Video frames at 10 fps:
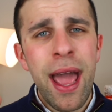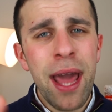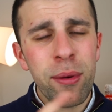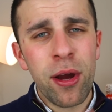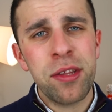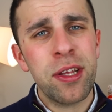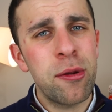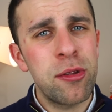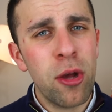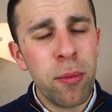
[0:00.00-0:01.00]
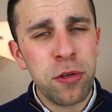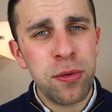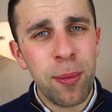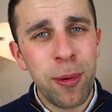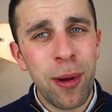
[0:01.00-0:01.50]
Anyway guys, thank you so much
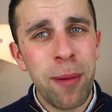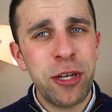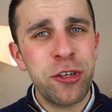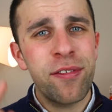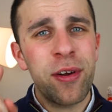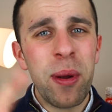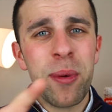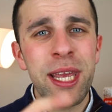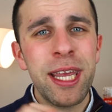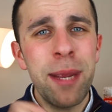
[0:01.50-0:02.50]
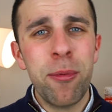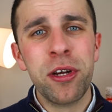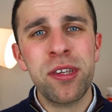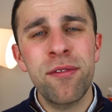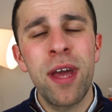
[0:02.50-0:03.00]
for stopping by. Make sure to have a great week, keep
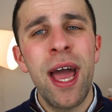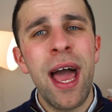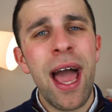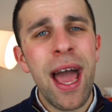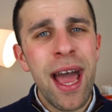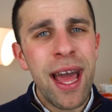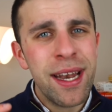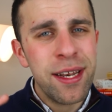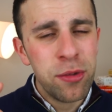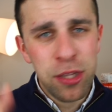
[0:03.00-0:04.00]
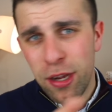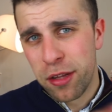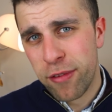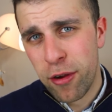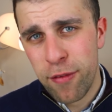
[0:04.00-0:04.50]
productive, and I'll see you
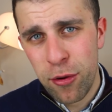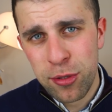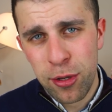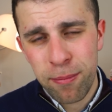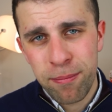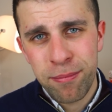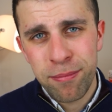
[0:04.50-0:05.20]
guys very, very soon.